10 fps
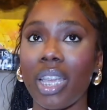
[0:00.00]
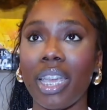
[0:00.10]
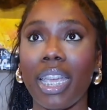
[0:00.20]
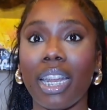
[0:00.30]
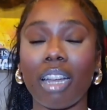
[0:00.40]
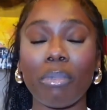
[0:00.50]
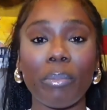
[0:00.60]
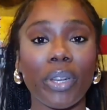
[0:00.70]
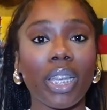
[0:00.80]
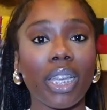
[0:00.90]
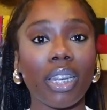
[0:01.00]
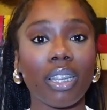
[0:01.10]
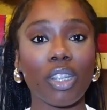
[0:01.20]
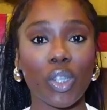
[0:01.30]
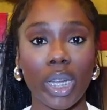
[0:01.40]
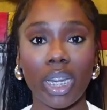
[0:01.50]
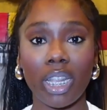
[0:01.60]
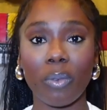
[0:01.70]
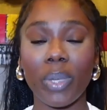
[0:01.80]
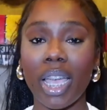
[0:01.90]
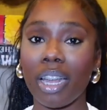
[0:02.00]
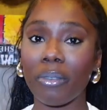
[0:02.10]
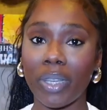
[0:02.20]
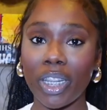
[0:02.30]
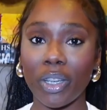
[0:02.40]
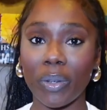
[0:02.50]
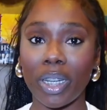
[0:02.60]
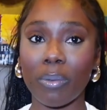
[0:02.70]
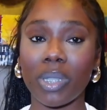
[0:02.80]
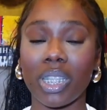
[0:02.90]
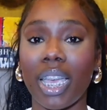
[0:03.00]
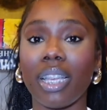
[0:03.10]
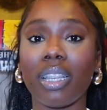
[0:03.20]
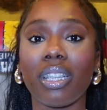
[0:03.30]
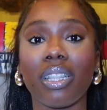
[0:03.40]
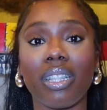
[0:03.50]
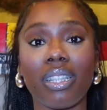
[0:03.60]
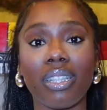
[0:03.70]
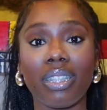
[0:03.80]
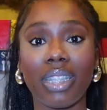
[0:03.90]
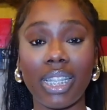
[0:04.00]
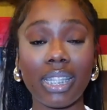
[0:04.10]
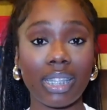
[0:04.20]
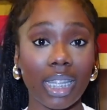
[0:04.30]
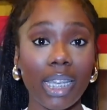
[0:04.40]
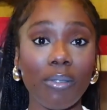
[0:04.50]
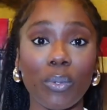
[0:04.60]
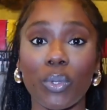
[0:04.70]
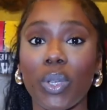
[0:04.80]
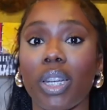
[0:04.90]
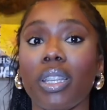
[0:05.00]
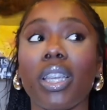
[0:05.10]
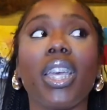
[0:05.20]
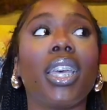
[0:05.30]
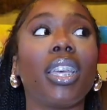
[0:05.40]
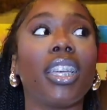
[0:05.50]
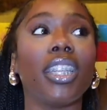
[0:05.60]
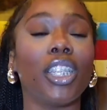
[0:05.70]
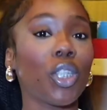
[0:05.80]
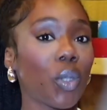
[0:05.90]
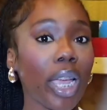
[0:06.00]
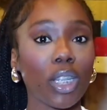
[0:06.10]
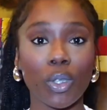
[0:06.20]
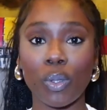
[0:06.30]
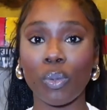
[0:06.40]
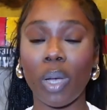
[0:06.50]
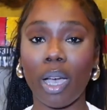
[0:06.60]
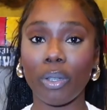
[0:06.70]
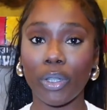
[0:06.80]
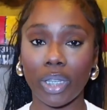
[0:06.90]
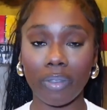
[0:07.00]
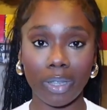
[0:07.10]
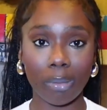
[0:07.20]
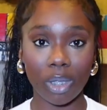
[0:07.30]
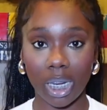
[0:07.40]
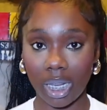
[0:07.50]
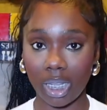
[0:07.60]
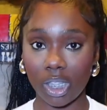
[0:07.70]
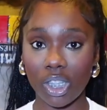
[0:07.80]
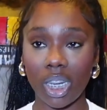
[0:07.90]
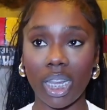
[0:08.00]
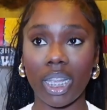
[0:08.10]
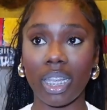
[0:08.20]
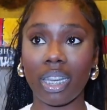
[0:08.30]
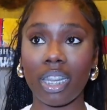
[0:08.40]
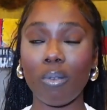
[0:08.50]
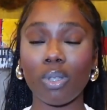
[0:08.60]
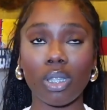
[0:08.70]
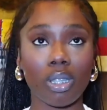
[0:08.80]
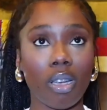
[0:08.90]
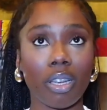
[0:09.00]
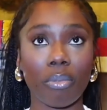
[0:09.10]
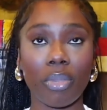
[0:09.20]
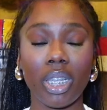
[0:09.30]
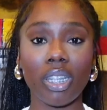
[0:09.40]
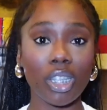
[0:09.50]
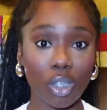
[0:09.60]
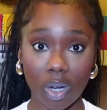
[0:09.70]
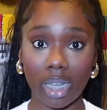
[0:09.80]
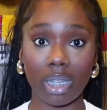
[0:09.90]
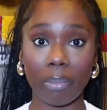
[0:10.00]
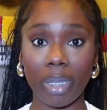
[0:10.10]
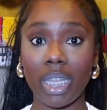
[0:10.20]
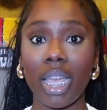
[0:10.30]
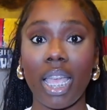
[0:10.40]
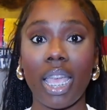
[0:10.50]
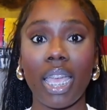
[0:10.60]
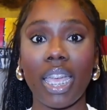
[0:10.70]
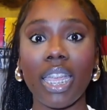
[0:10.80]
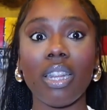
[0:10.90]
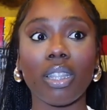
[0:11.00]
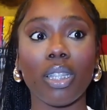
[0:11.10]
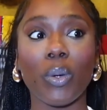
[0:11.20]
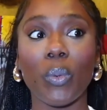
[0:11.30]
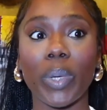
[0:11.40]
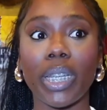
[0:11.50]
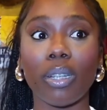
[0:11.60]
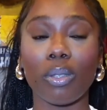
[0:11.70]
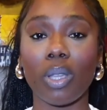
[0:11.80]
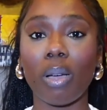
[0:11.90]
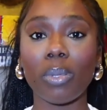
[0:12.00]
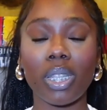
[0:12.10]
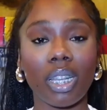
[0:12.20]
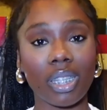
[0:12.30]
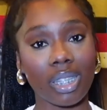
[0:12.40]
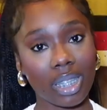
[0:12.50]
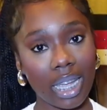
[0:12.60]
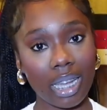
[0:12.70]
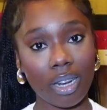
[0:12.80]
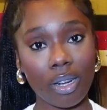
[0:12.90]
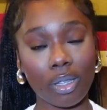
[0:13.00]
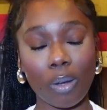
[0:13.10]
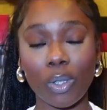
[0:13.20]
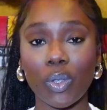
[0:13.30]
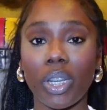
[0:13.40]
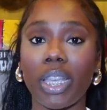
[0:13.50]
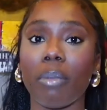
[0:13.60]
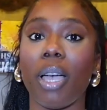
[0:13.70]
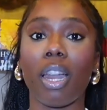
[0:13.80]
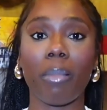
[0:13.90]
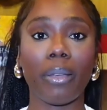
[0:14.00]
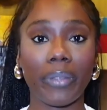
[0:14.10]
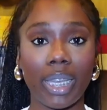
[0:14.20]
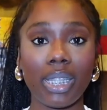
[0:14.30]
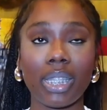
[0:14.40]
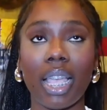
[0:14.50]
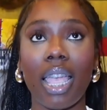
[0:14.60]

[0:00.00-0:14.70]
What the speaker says: And I remember in training, we had a video and it was like, these thieves will try to distract you while you're giving them change. And he was just talking to me, distracting me. And he looked a little weird, so I was kind of scared. So I was just trying to get him out of my face.